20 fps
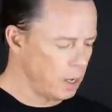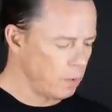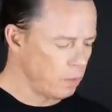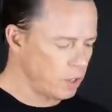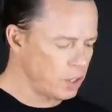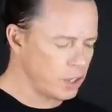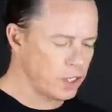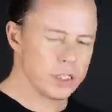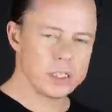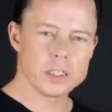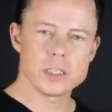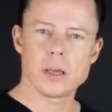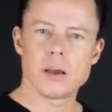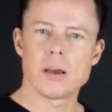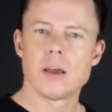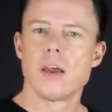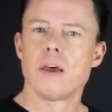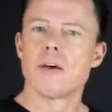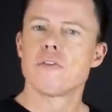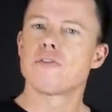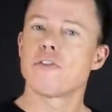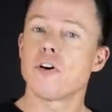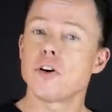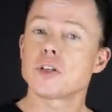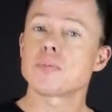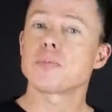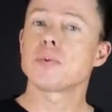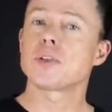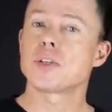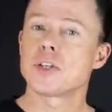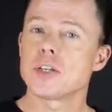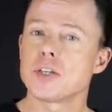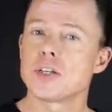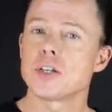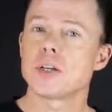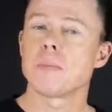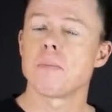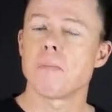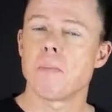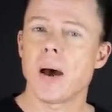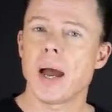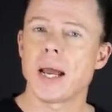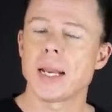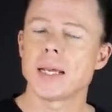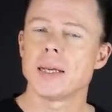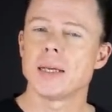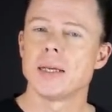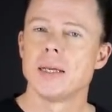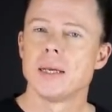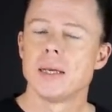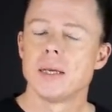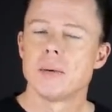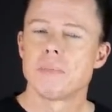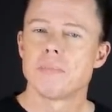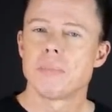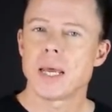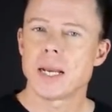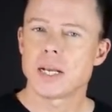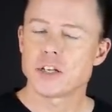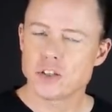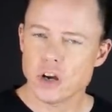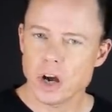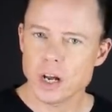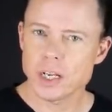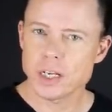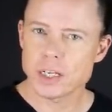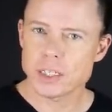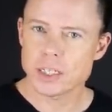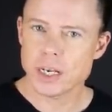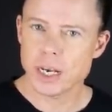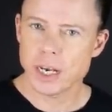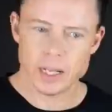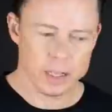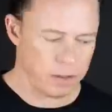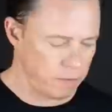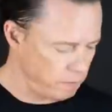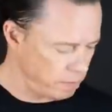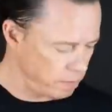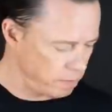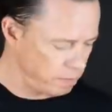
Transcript: which is the first position minor pentatonic scale.